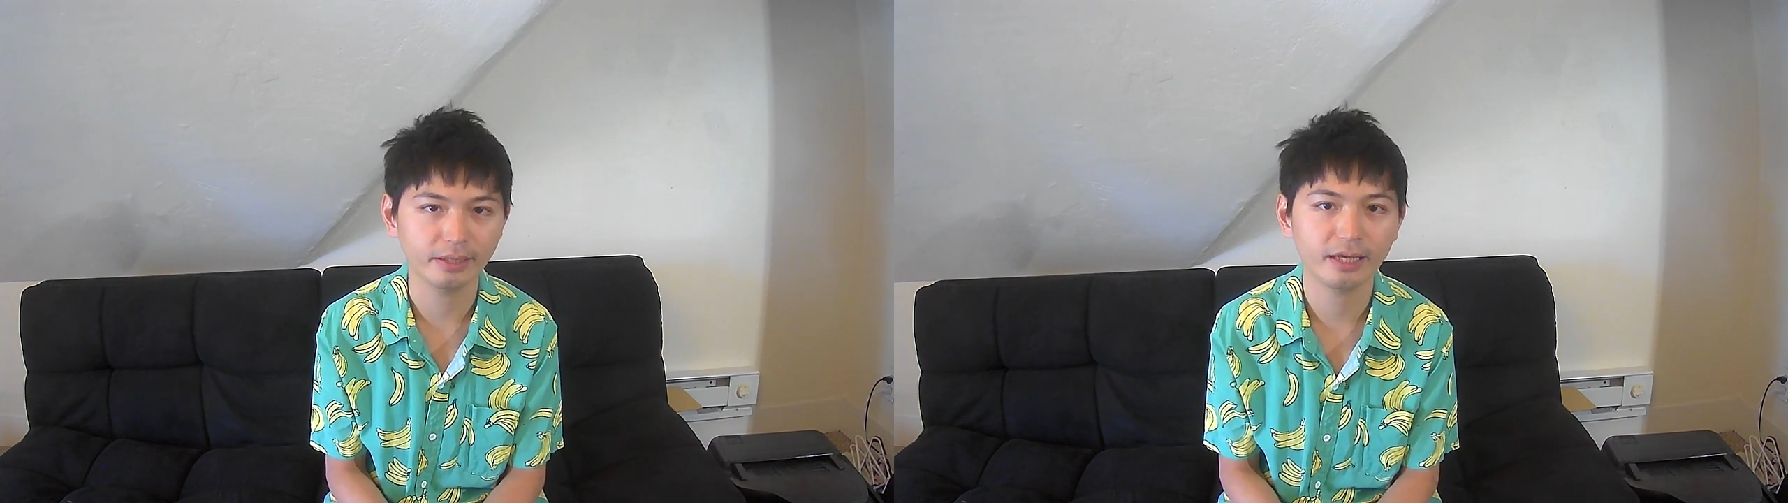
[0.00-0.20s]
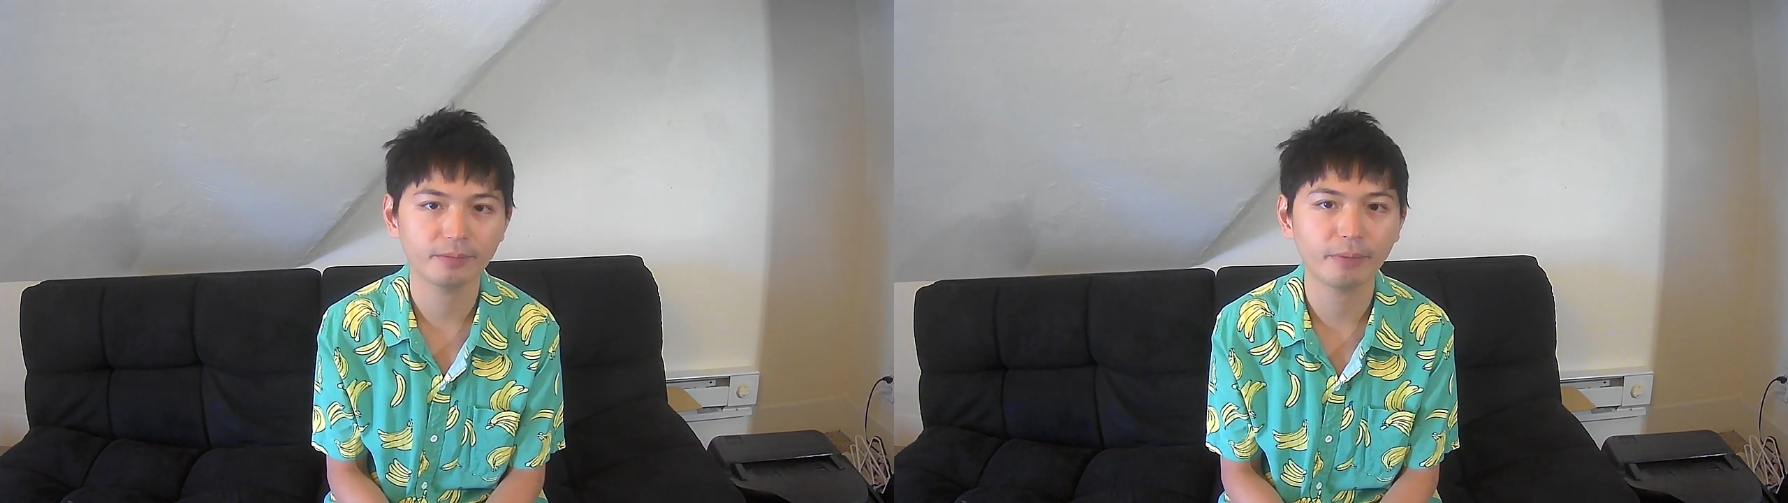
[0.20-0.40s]

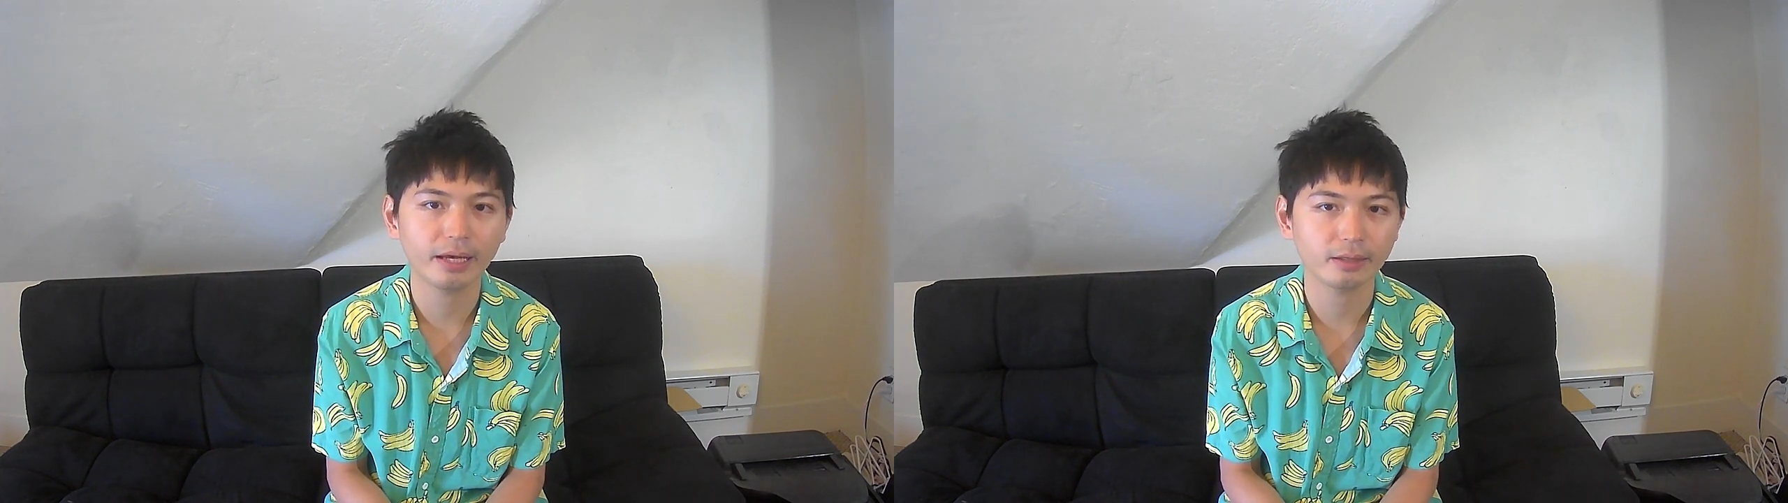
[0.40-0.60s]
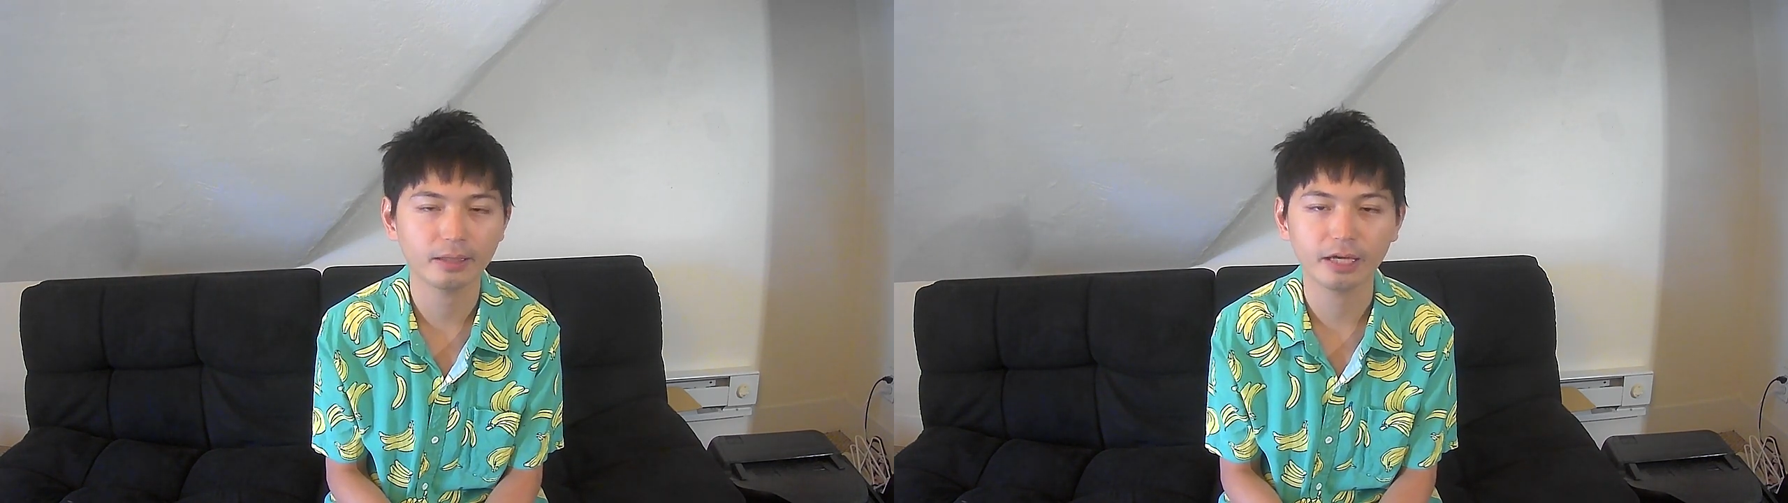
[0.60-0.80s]
and
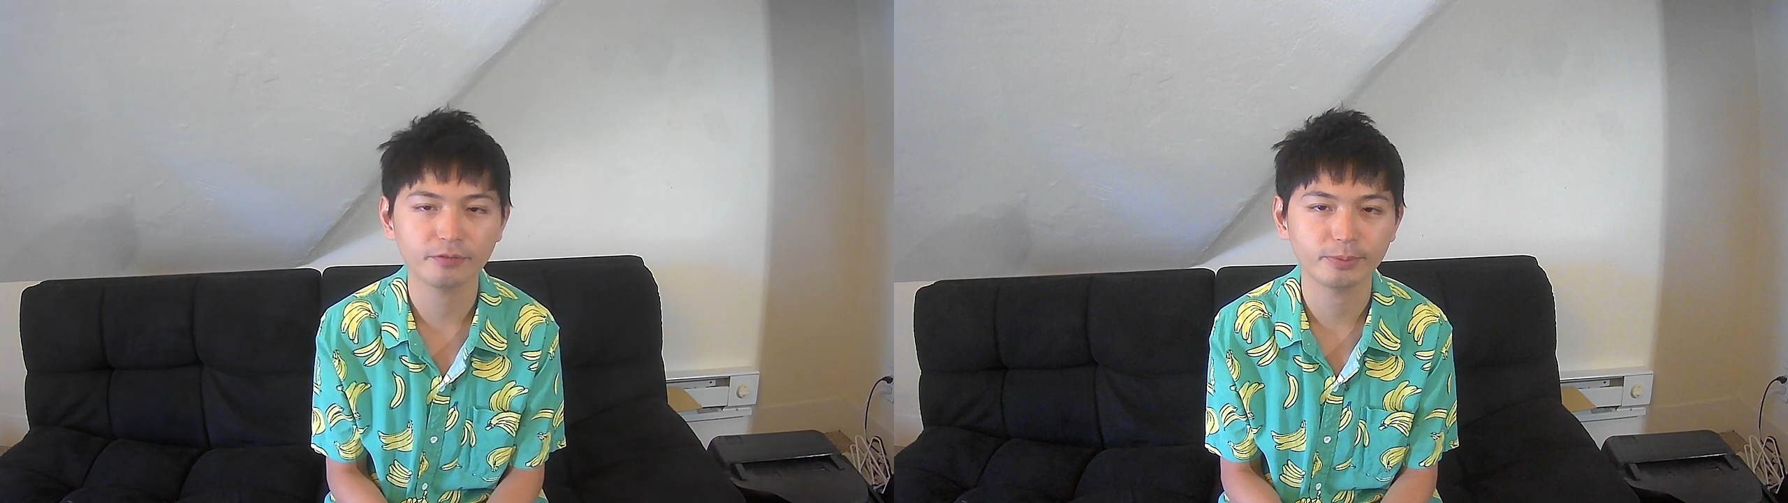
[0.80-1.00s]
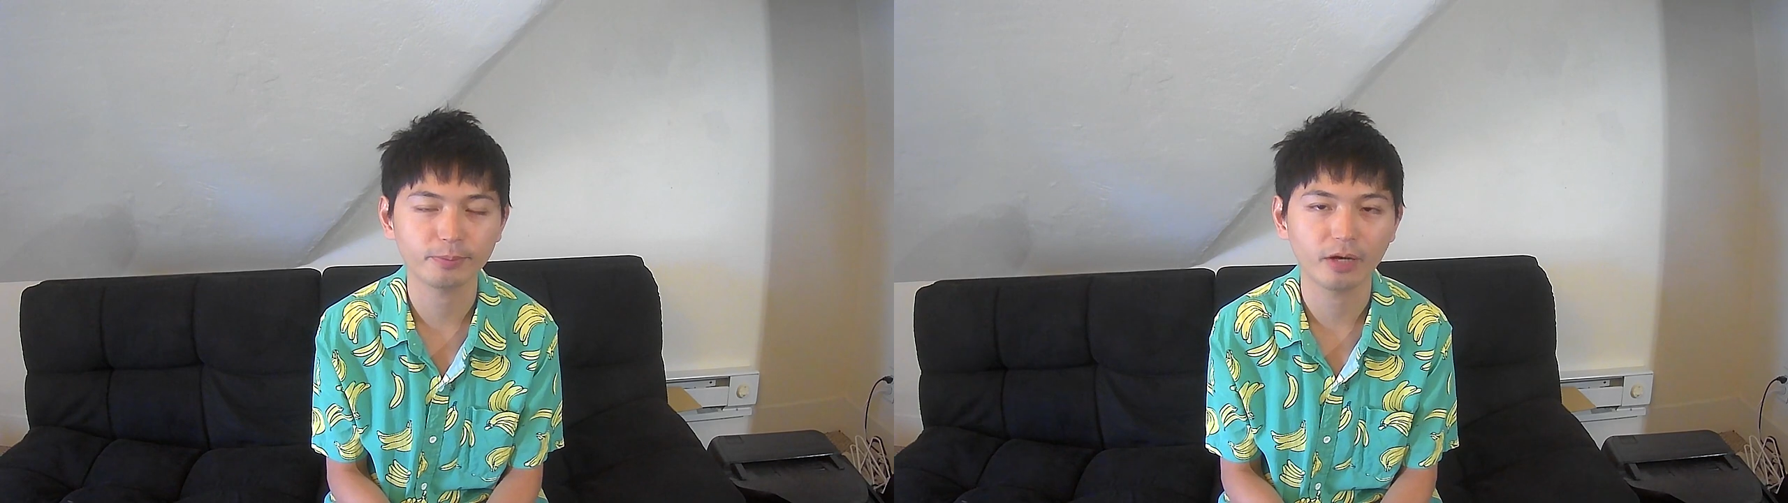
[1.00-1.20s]
by a lot
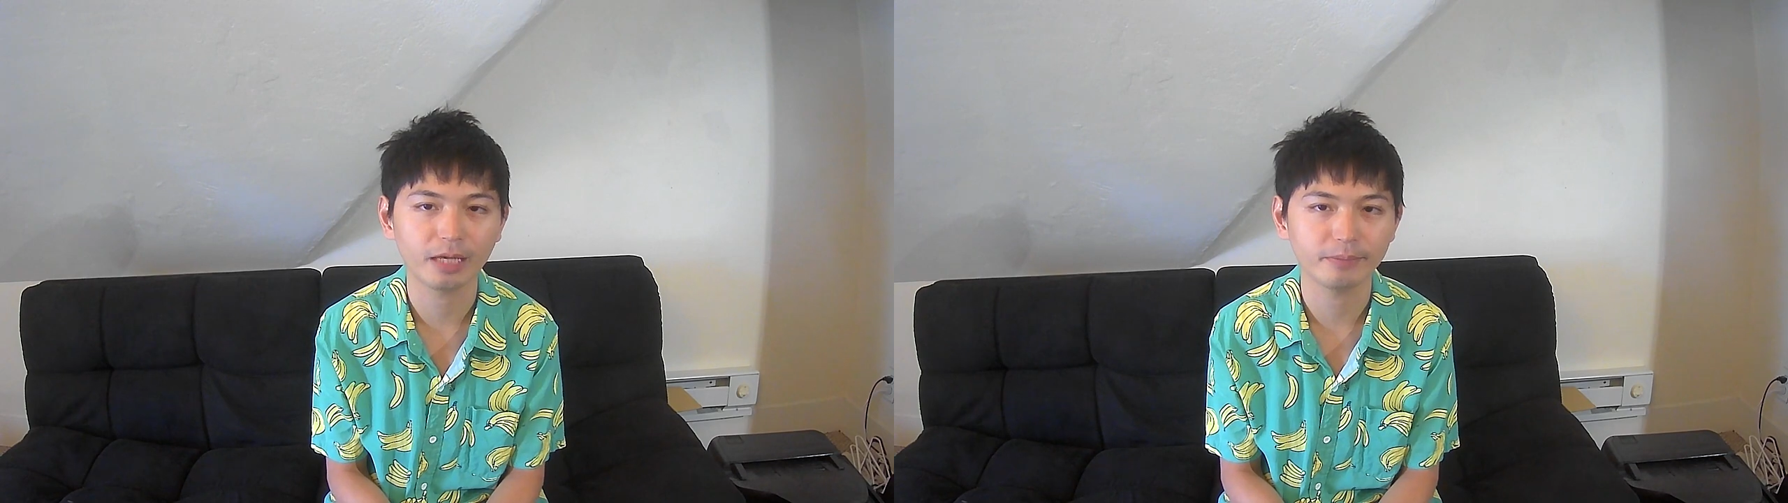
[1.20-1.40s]
of people I